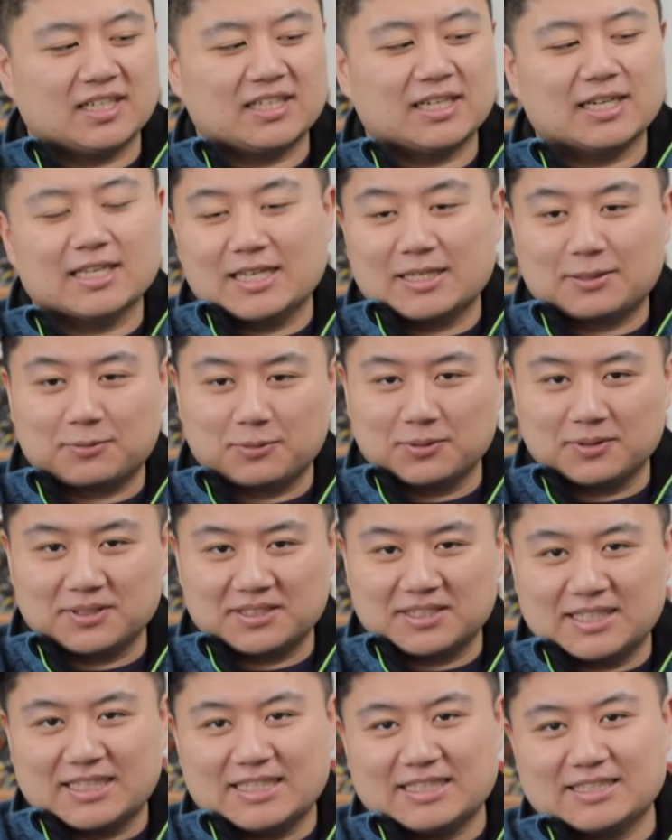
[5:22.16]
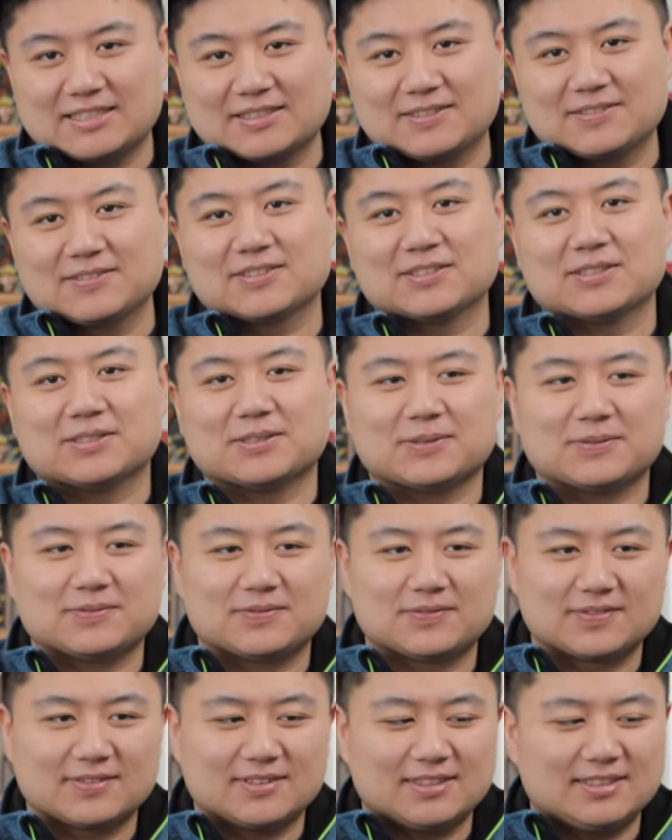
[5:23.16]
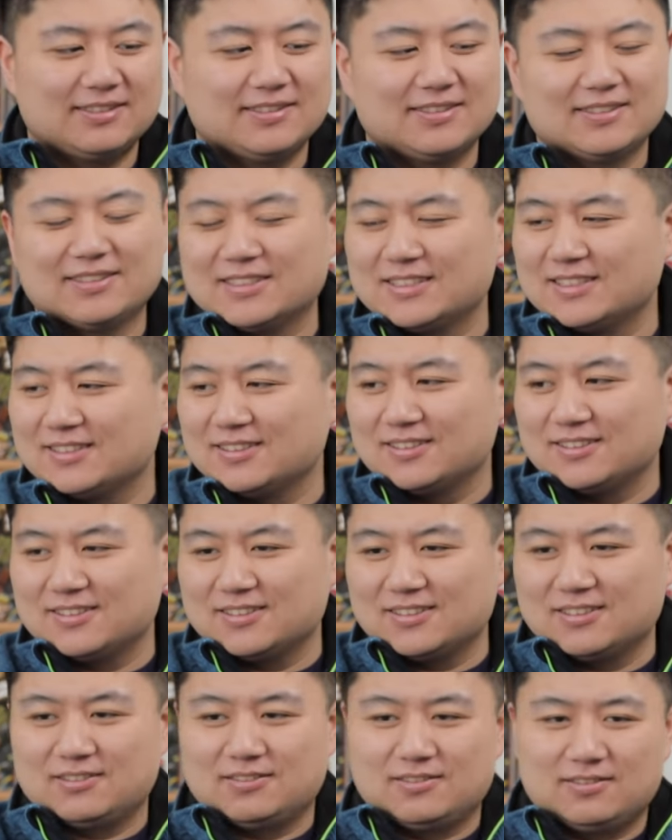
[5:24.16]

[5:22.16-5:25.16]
And I like rolling dice, so. Me too.